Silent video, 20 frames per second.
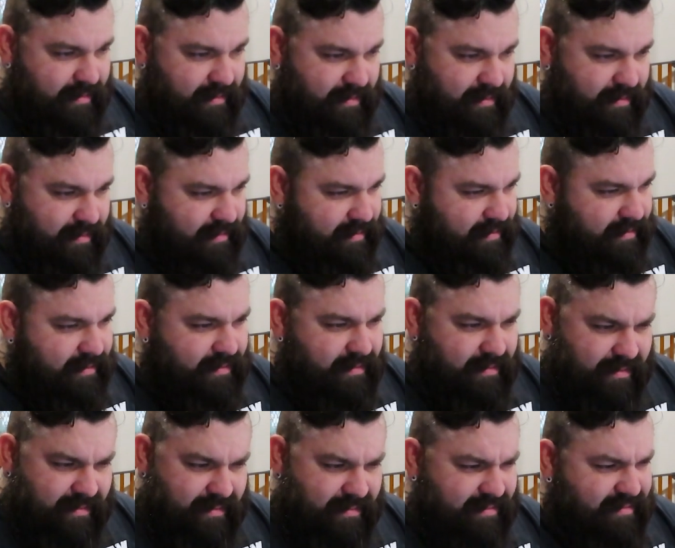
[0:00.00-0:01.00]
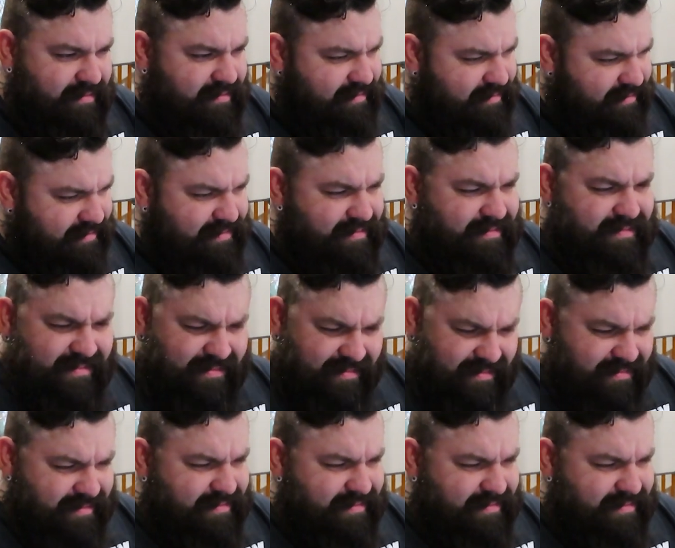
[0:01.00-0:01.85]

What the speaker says: (silence)